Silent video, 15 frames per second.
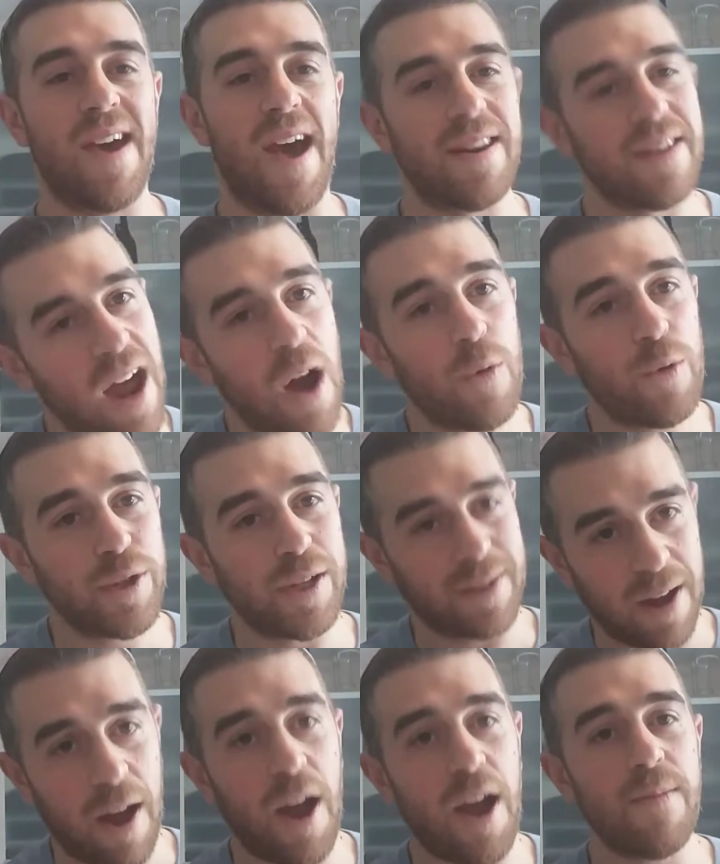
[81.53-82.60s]
And now is a
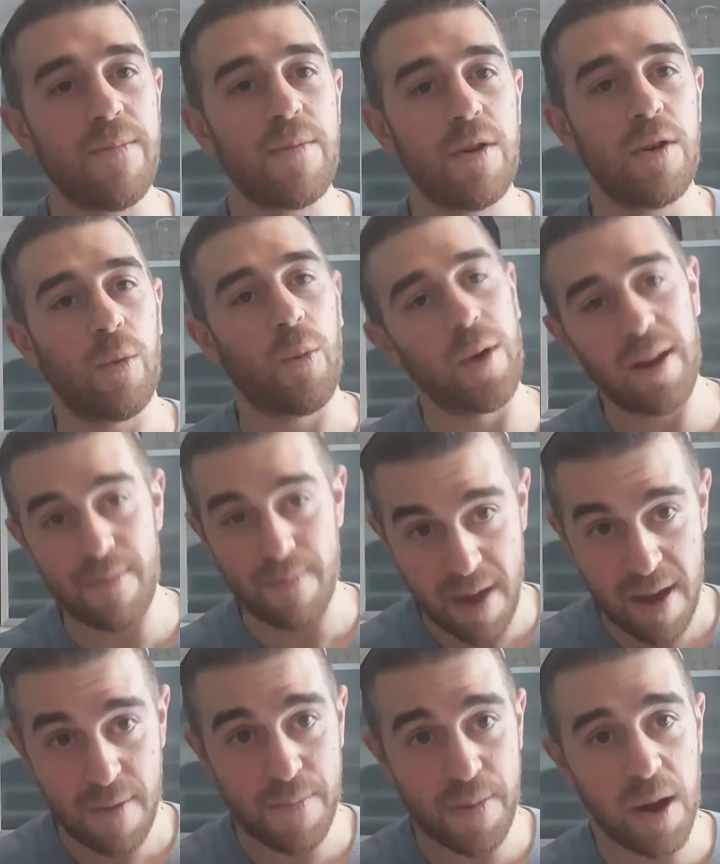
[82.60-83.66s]
time when it
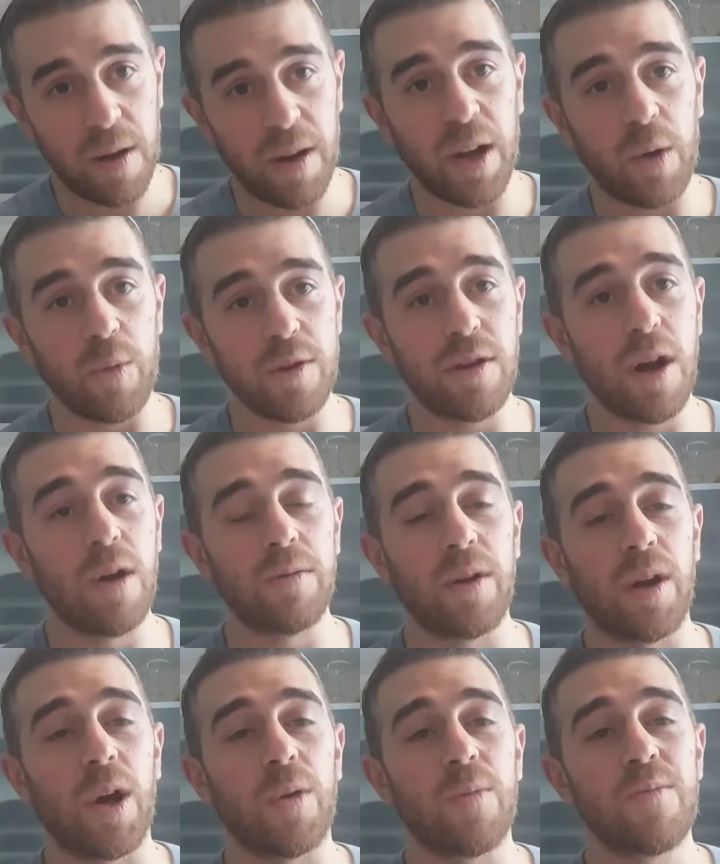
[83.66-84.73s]
may appear like we
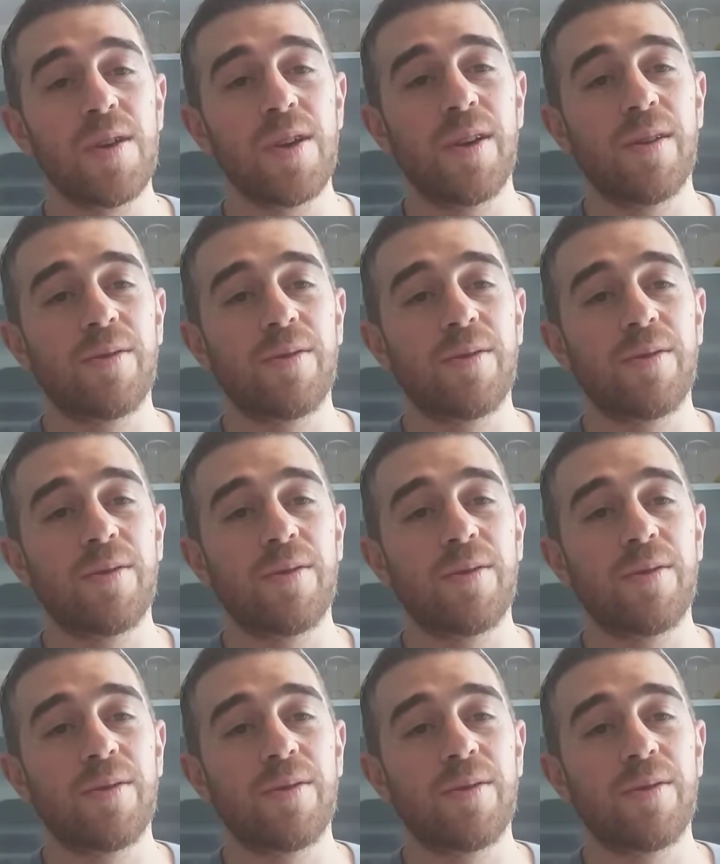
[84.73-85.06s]
don't know.